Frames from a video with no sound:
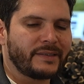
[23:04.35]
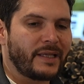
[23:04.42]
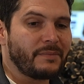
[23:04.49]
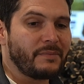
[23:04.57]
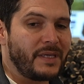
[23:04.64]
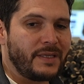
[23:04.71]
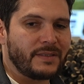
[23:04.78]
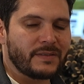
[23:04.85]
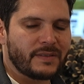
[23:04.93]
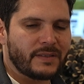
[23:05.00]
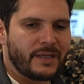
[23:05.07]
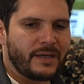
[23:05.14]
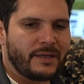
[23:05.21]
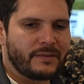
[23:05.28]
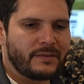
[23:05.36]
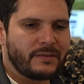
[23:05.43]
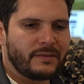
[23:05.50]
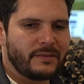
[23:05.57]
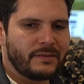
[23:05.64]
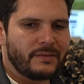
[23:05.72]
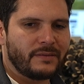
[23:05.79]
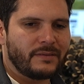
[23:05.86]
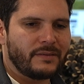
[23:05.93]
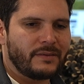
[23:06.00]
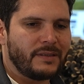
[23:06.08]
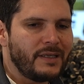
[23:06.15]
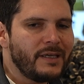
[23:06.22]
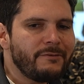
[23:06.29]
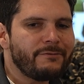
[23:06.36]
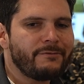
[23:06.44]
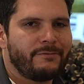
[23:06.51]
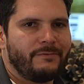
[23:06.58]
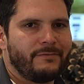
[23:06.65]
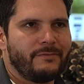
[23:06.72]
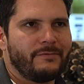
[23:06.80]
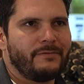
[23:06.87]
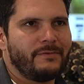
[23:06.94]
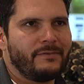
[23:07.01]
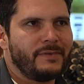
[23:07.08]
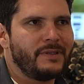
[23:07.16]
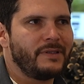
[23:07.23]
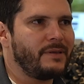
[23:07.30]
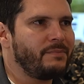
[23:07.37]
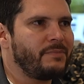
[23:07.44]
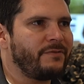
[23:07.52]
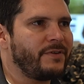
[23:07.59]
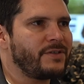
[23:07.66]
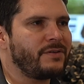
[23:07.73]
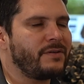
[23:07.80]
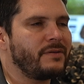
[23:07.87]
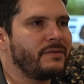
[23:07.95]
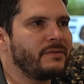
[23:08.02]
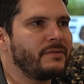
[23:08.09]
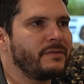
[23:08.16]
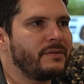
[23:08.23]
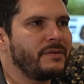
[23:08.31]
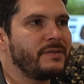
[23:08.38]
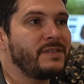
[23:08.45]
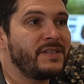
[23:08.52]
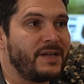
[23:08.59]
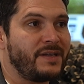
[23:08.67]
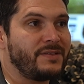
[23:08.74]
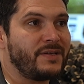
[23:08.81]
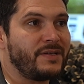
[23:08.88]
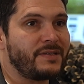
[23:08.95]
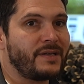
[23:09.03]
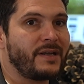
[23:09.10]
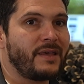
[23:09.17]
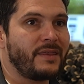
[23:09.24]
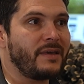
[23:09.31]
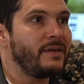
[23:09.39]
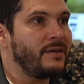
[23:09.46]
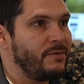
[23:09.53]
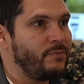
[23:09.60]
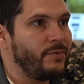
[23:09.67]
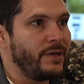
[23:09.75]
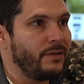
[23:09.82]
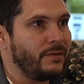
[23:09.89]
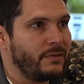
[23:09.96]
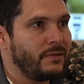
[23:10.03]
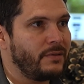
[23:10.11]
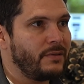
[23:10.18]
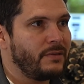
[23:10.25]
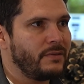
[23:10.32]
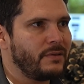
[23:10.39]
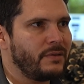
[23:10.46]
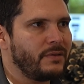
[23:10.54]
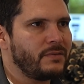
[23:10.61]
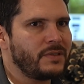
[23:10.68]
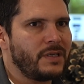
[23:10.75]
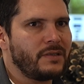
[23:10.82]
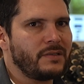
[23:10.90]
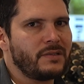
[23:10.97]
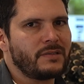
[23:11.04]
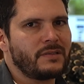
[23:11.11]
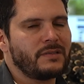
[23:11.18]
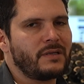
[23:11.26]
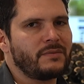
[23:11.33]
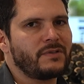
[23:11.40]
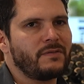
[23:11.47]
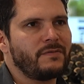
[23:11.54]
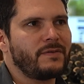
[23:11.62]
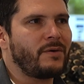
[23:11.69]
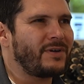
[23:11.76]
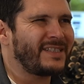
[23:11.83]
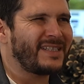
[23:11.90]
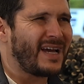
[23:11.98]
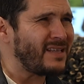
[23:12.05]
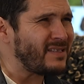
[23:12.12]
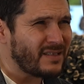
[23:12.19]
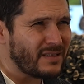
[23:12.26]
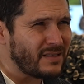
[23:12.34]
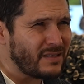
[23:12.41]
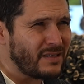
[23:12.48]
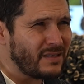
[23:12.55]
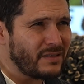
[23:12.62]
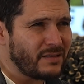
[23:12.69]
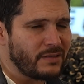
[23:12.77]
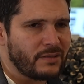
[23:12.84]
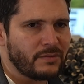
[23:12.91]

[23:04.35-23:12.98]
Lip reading: that means that if the profession changes, and I think it will, changes in terms of our tasks, we